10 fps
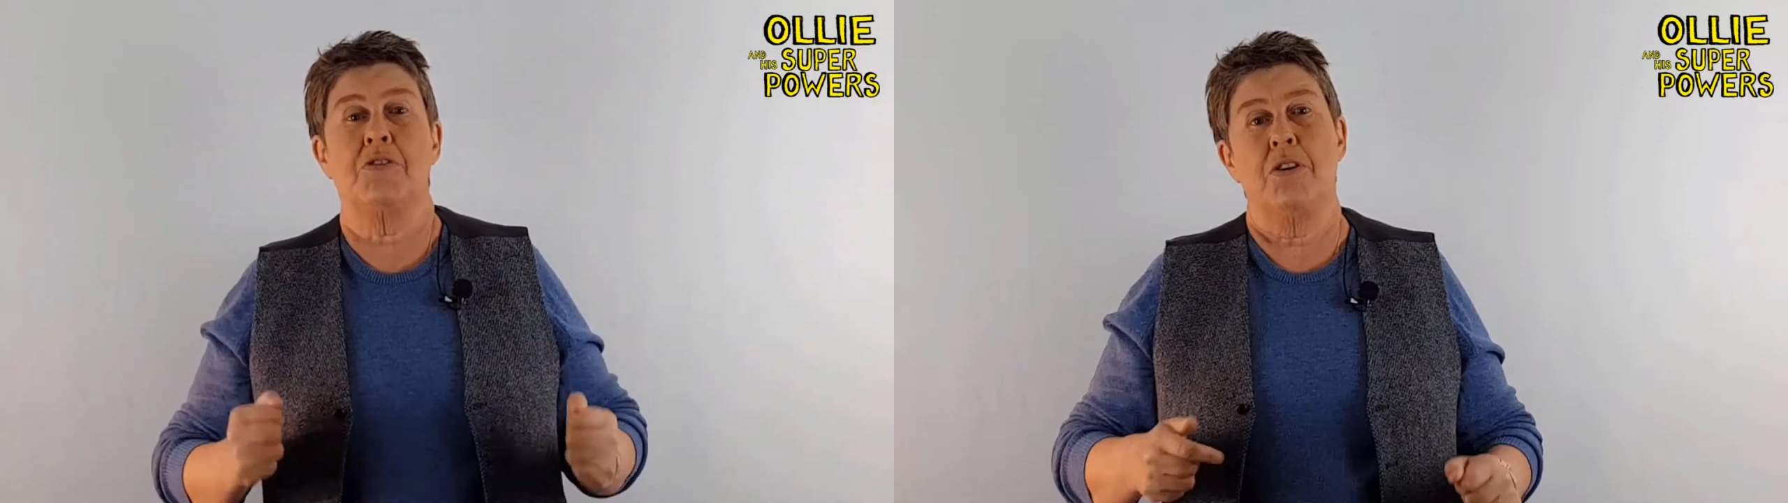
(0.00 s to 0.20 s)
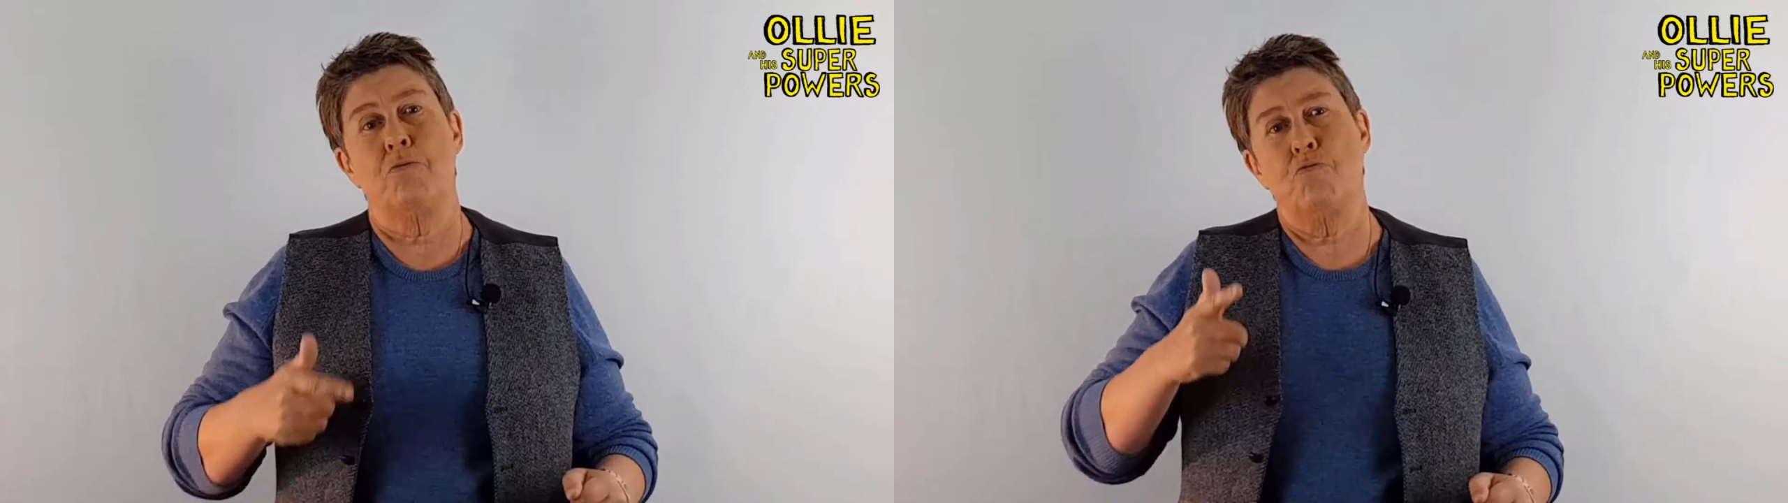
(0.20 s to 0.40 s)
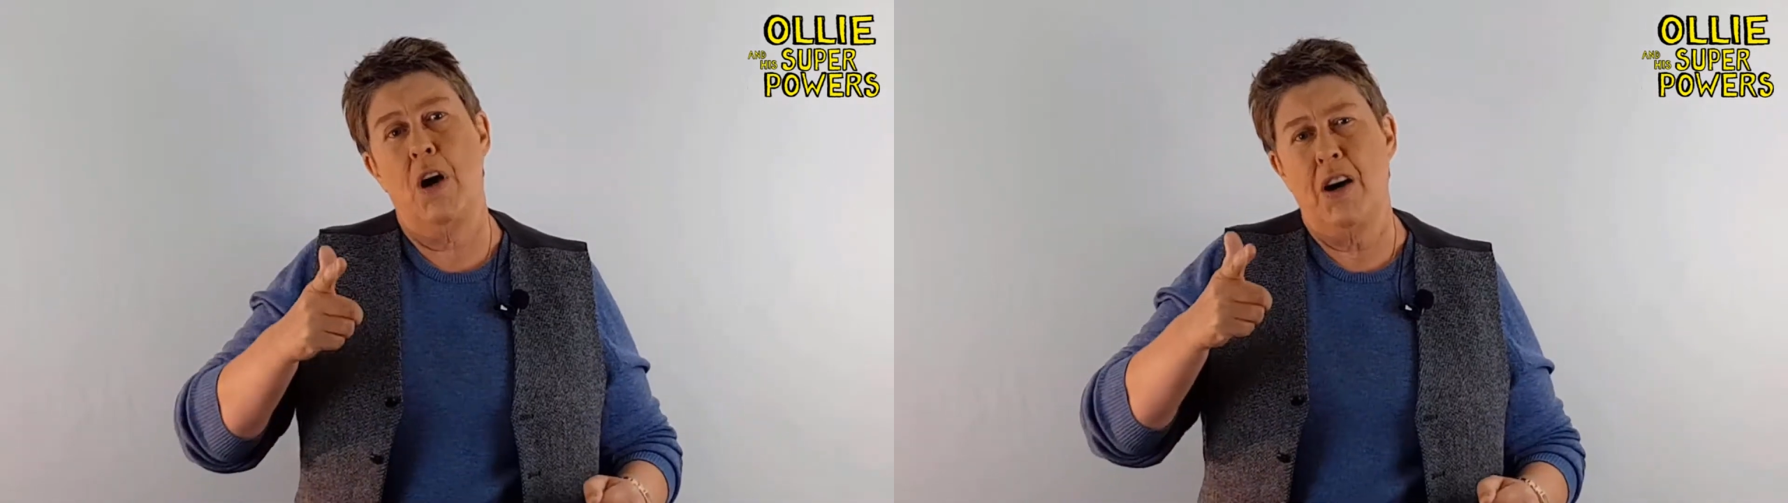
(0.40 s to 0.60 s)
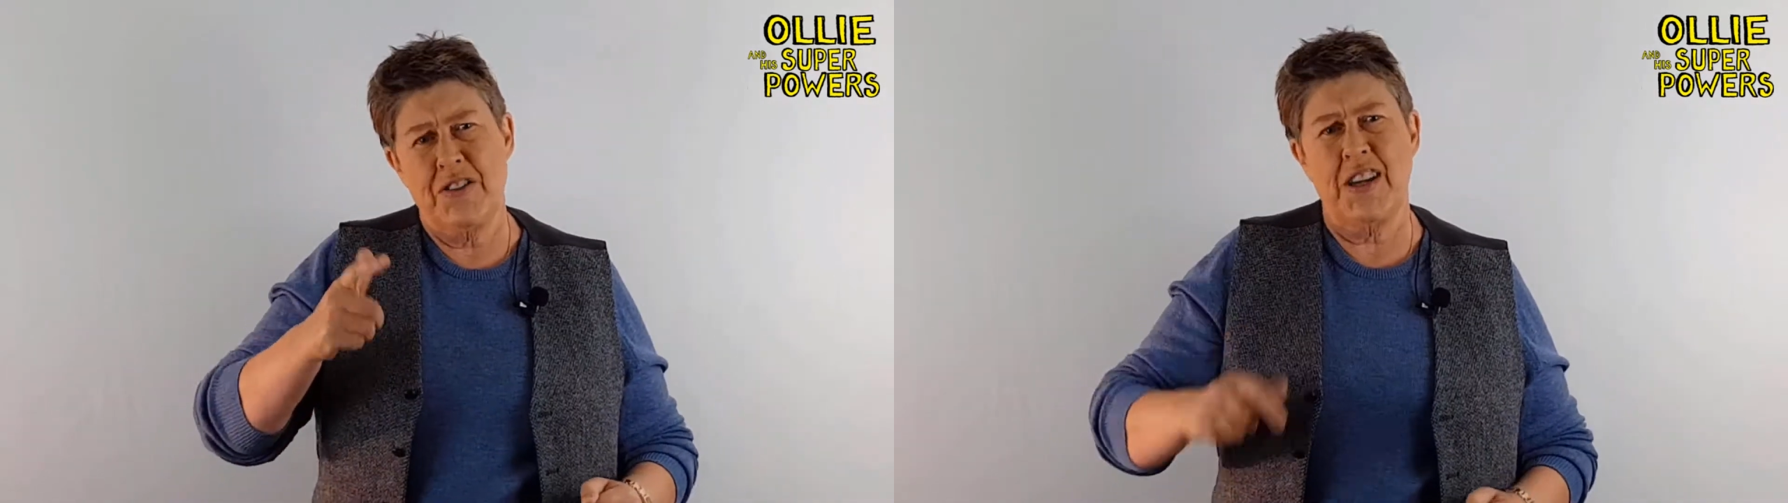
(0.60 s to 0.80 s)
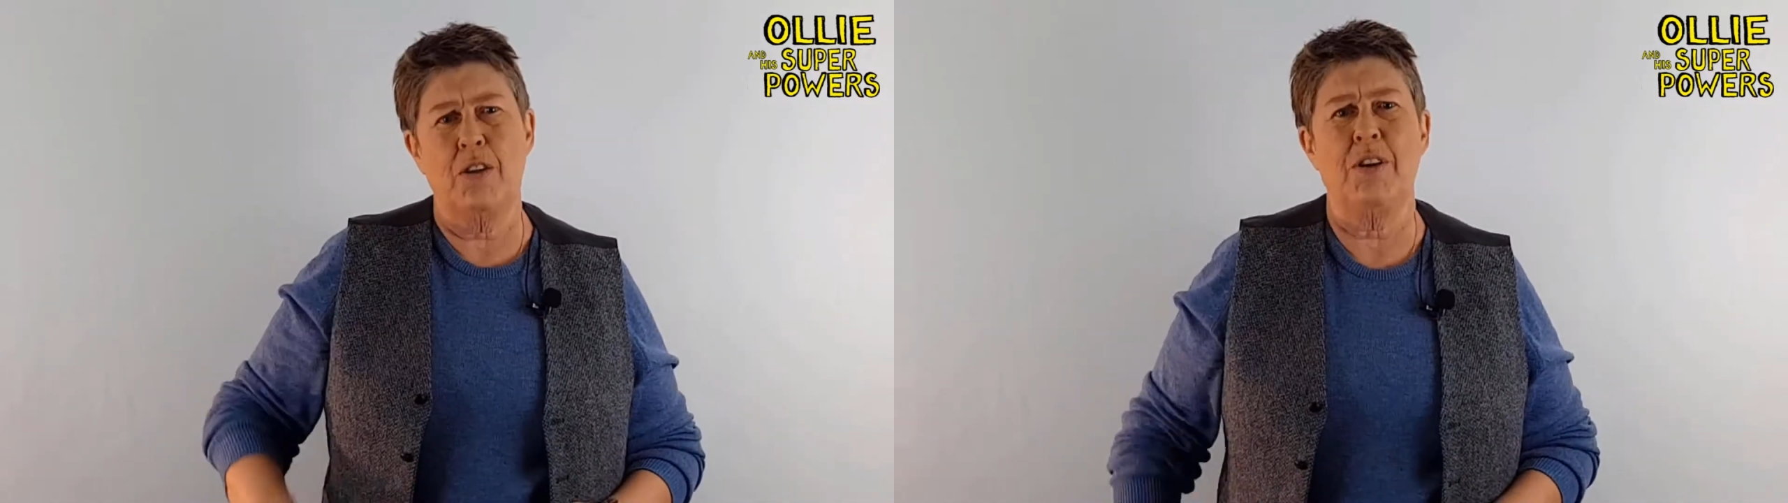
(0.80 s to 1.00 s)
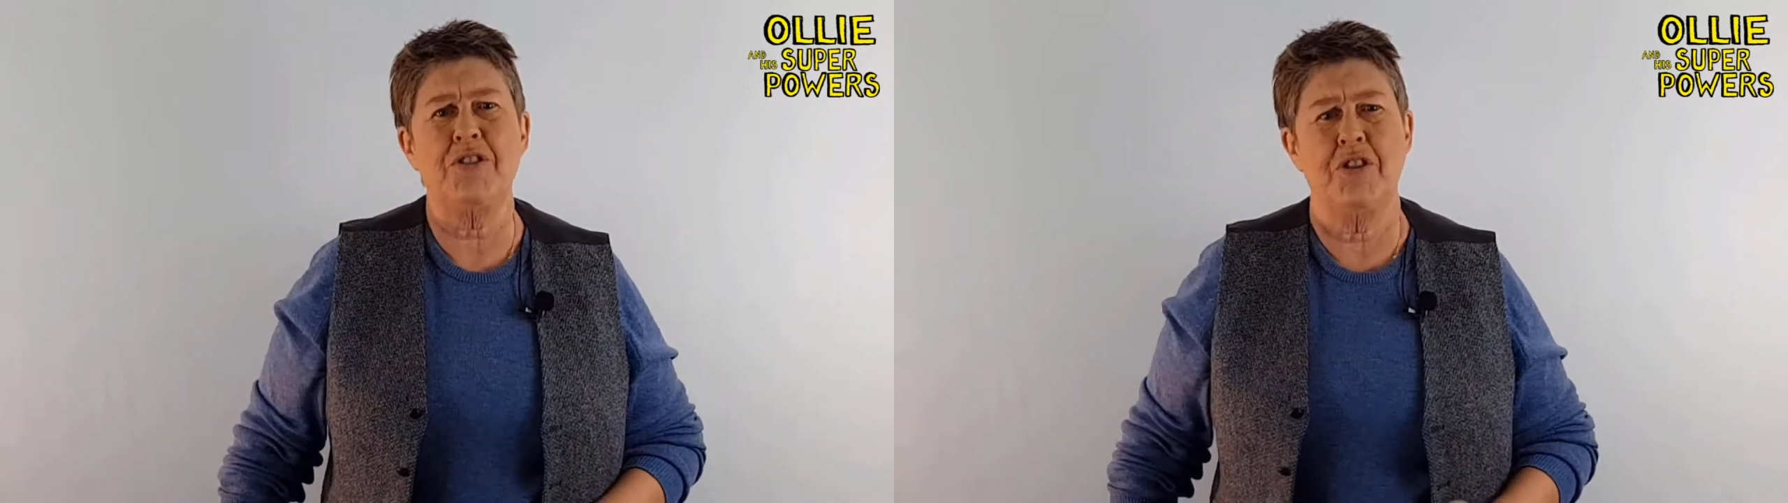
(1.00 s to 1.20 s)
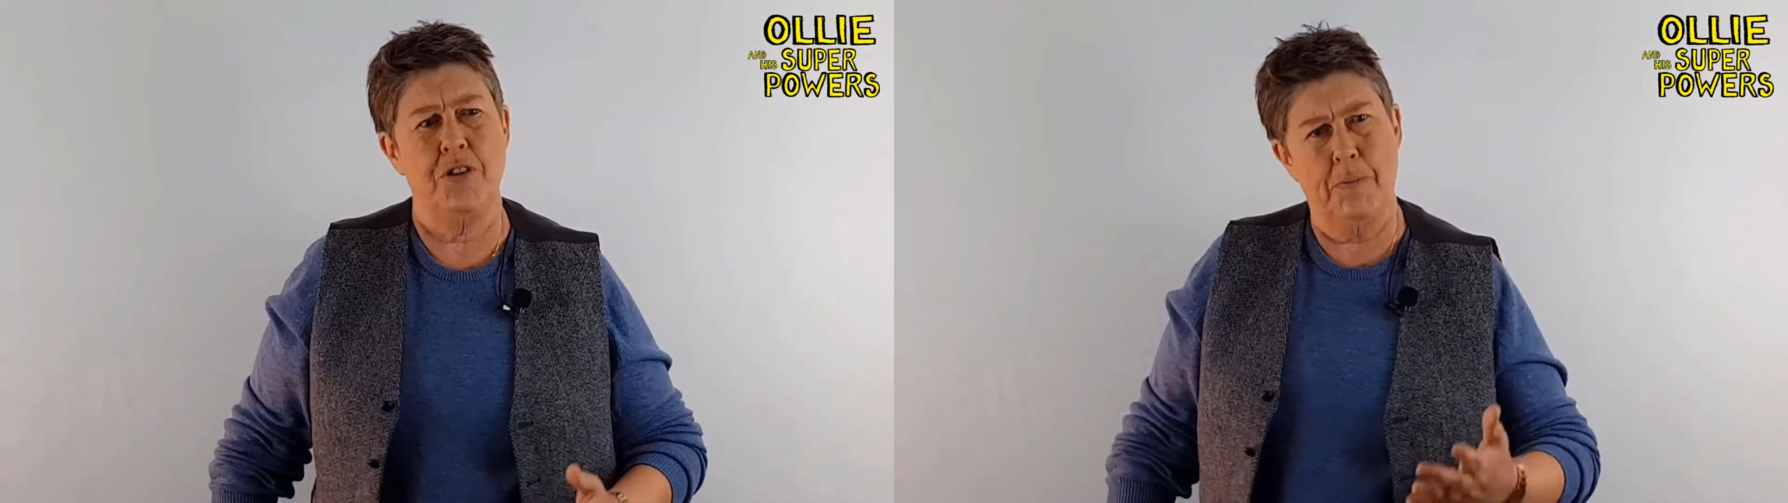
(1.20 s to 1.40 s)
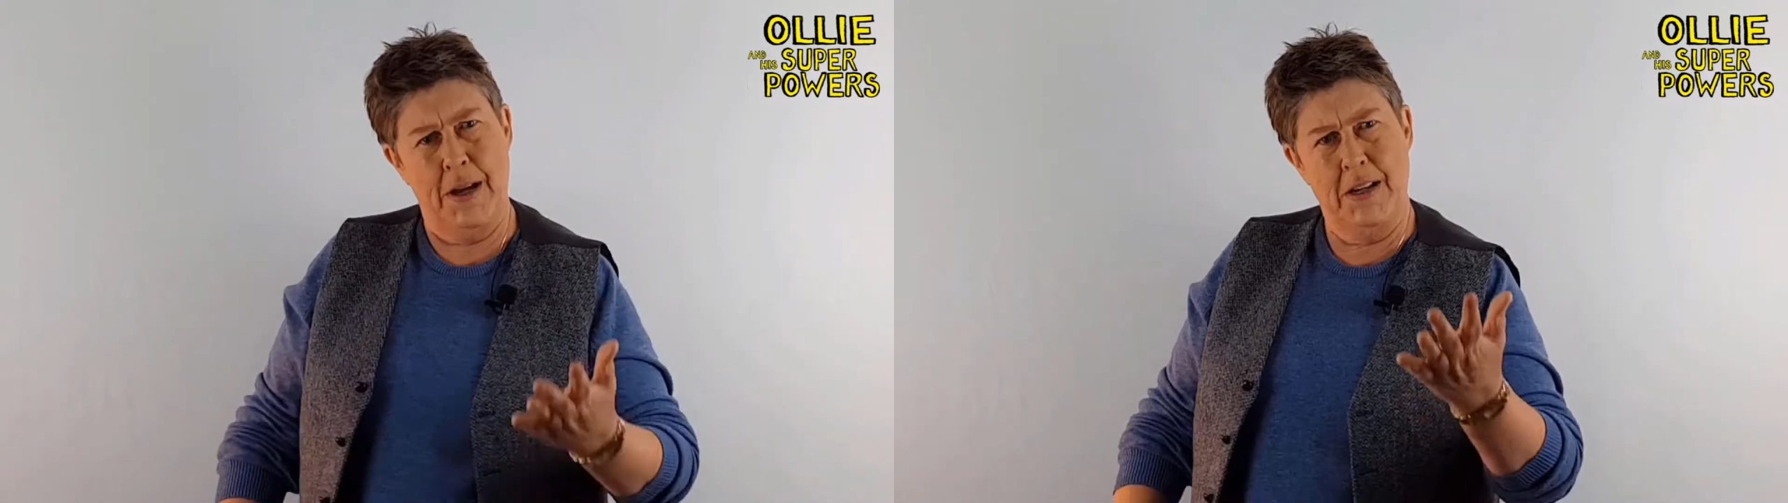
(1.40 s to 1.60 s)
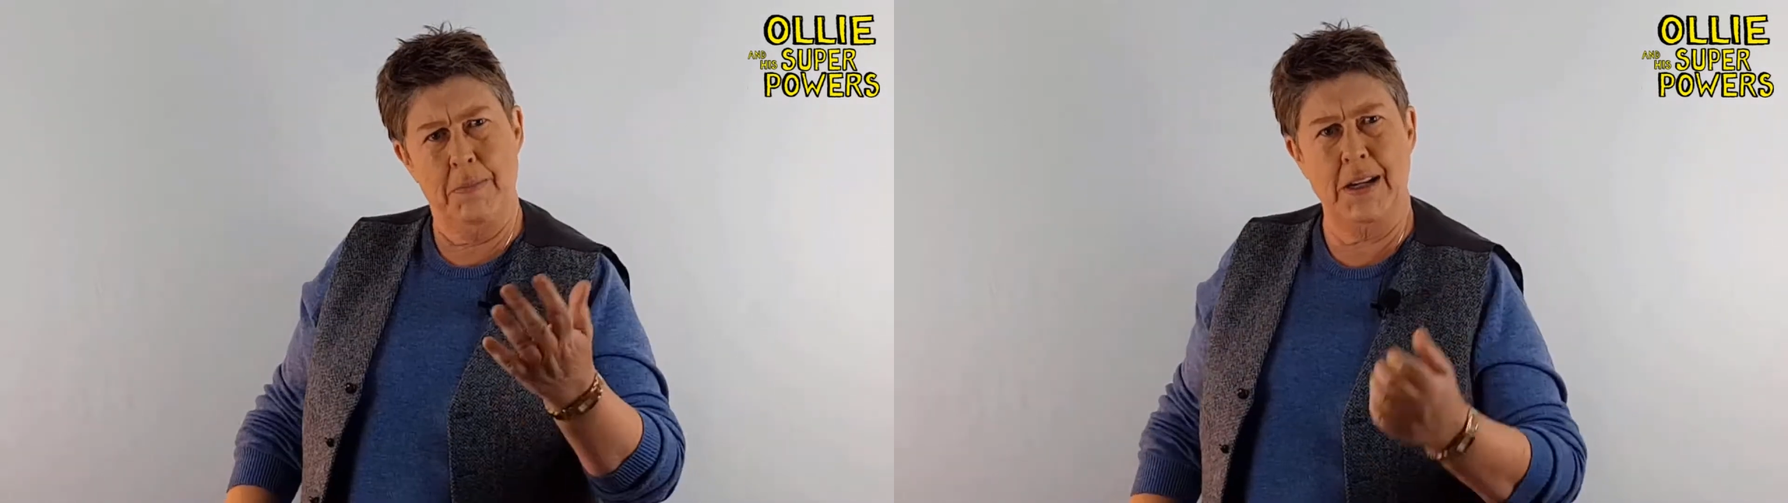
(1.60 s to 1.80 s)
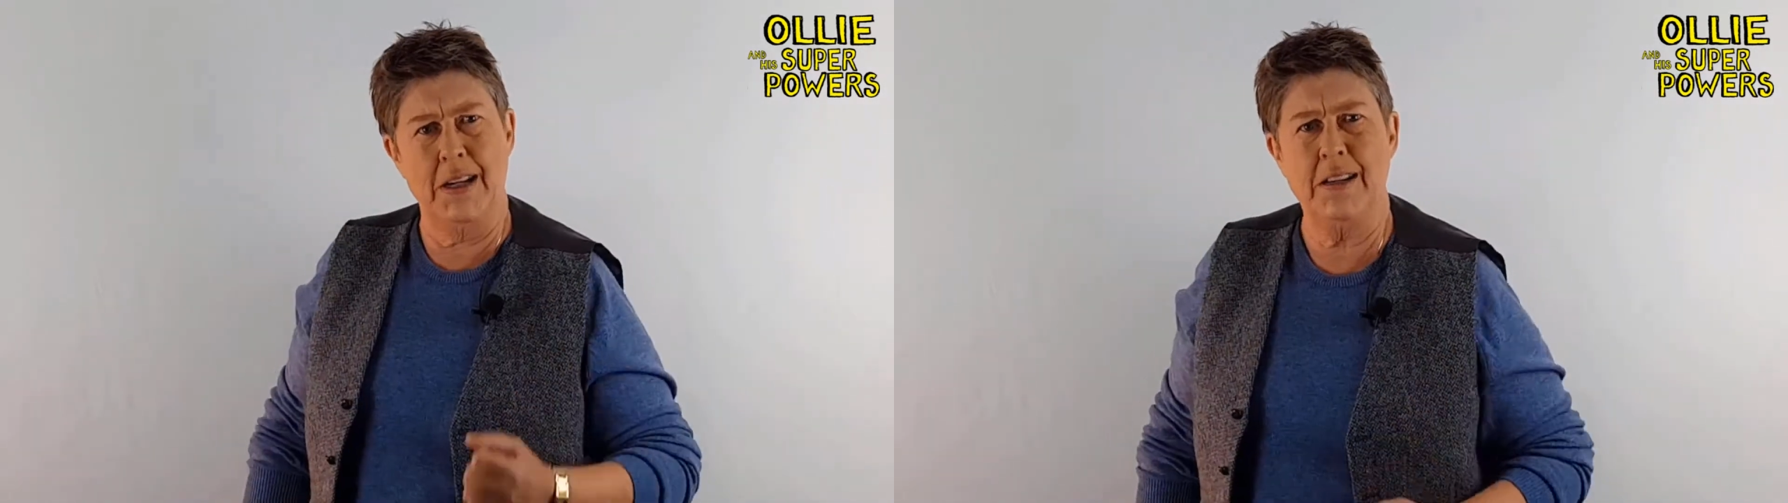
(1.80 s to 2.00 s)
So ask that question, you're paying
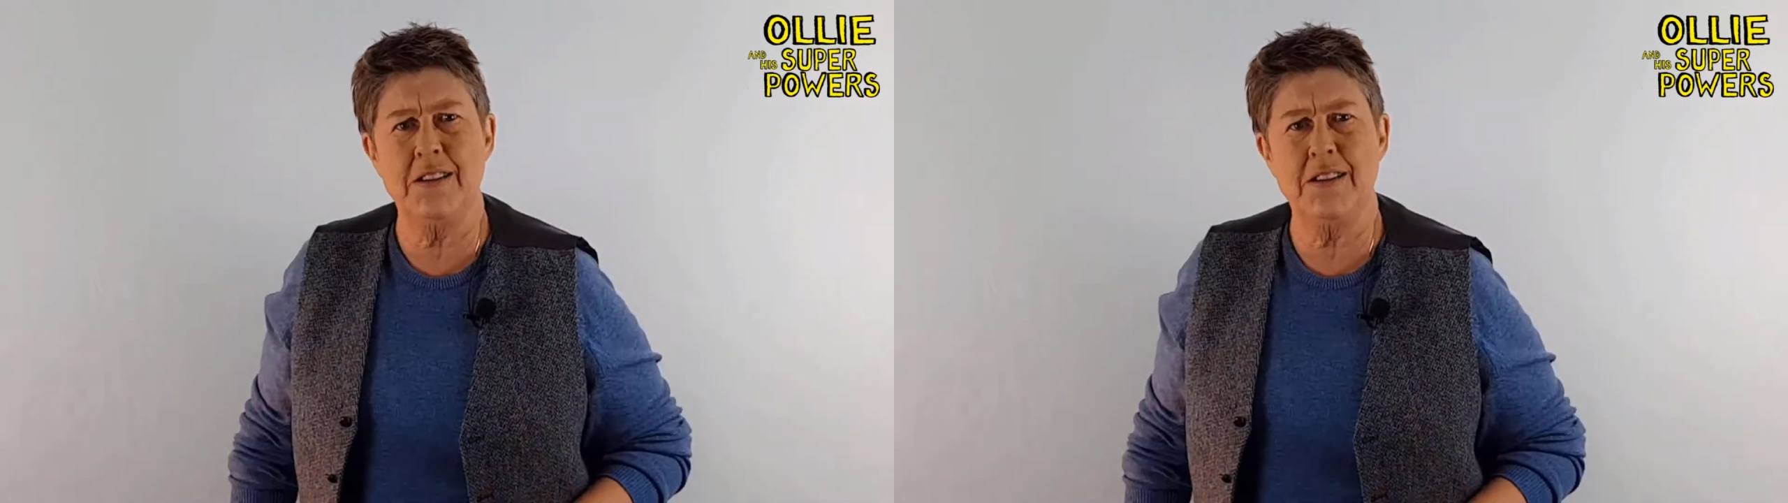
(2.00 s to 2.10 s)
the money,